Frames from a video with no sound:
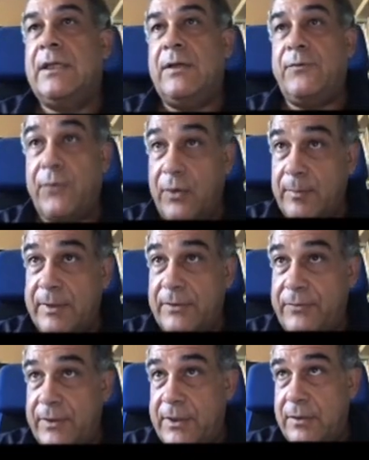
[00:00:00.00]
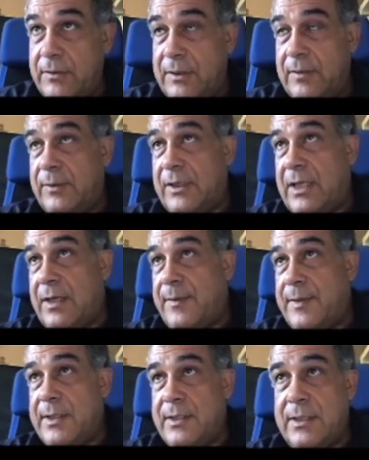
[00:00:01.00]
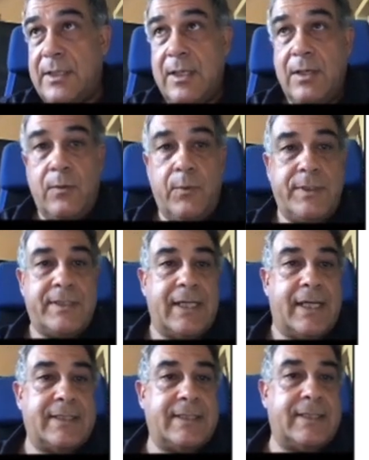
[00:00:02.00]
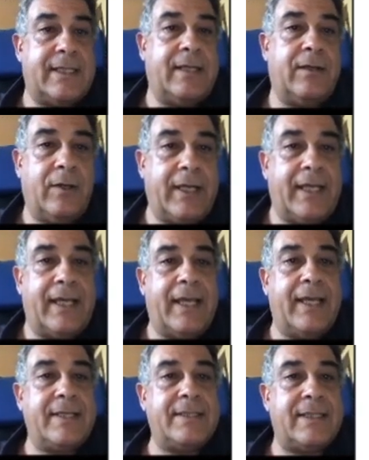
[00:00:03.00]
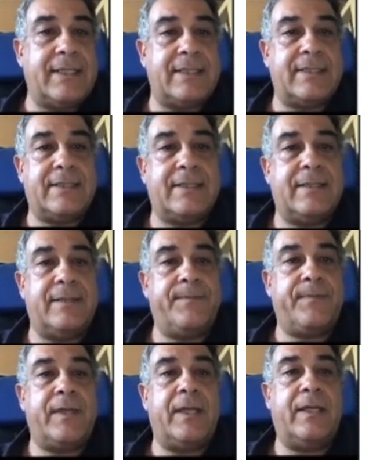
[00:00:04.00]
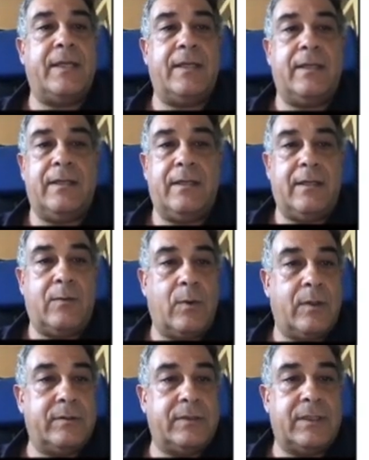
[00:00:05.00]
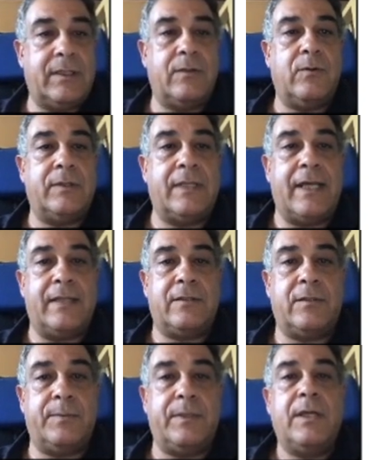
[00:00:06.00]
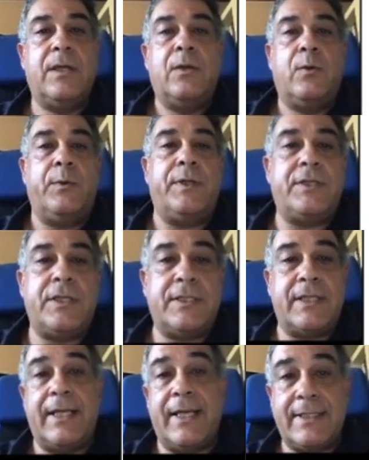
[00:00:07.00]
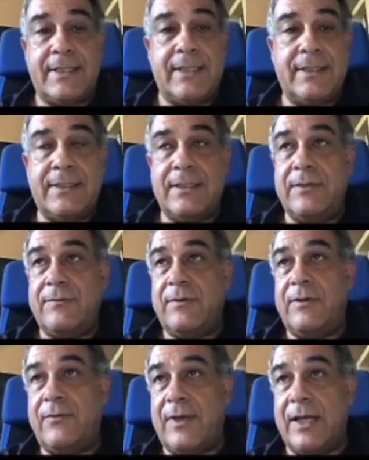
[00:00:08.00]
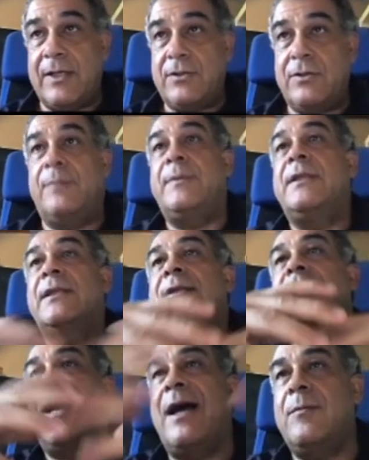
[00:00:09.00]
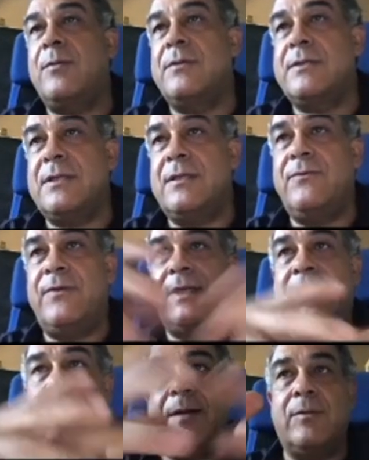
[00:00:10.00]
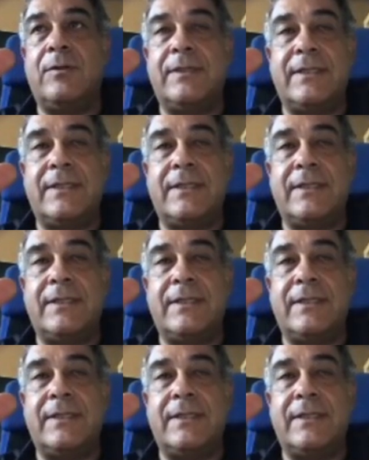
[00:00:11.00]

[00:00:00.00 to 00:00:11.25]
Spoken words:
formal definition of thermodynamics. We start saying, okay, exists a quantity called entropy, which is an extensive function. I mean, it doubles if I double the